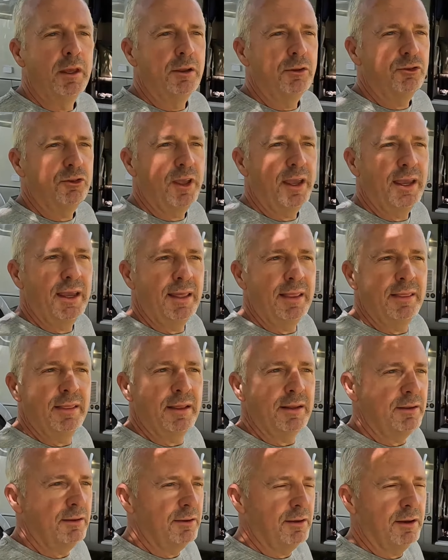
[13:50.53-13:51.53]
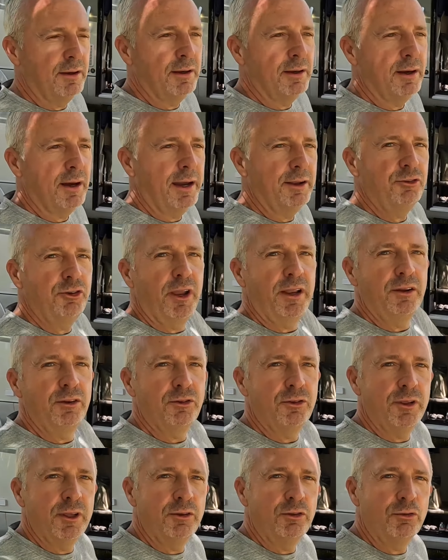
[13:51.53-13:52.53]
Say that I
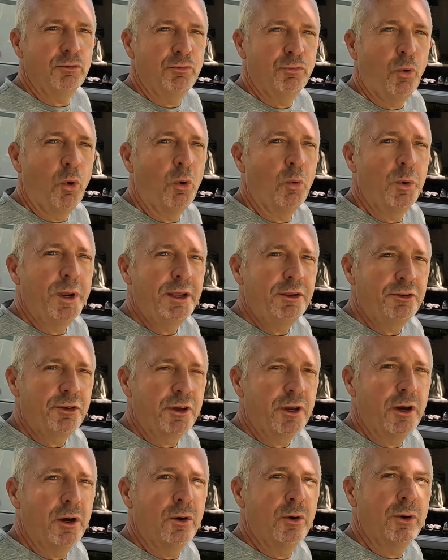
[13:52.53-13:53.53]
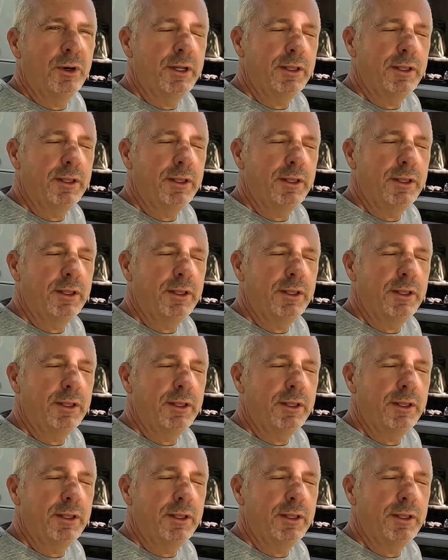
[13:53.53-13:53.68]
changed this 4 weeks ago.